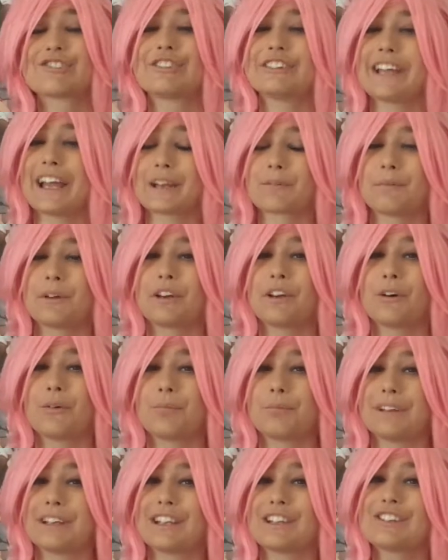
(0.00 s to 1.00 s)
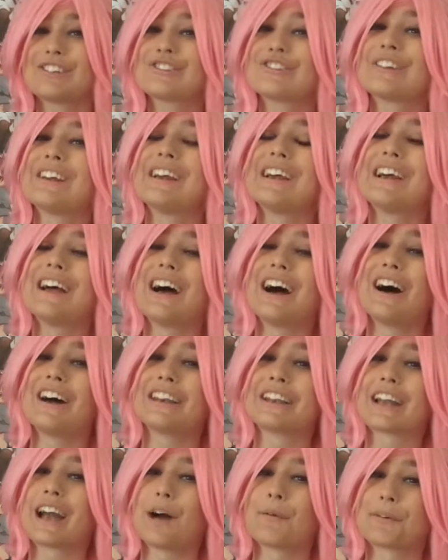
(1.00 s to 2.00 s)
let me know please on
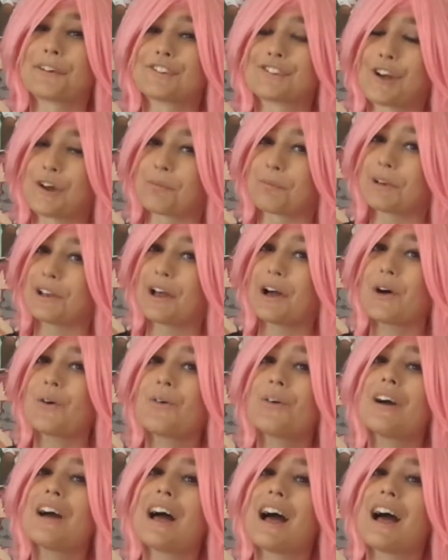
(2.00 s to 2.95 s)
the comments down below.